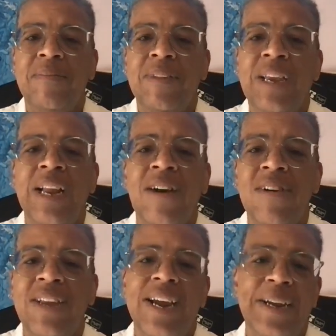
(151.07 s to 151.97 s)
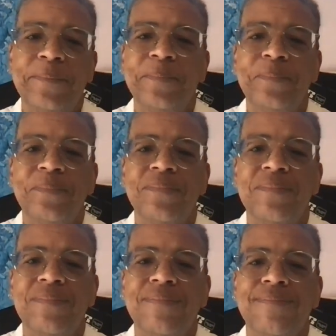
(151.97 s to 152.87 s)
in our day.
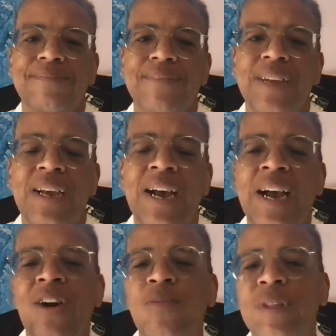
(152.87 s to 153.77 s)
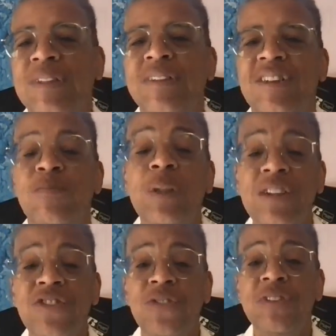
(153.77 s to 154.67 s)
I hope that this has
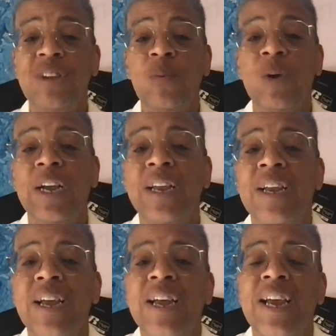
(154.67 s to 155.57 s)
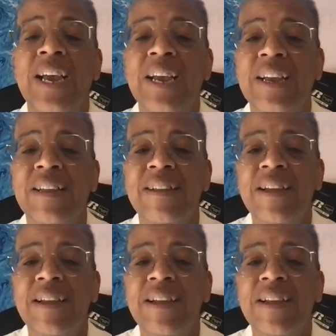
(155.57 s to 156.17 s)
blessed you in some way, and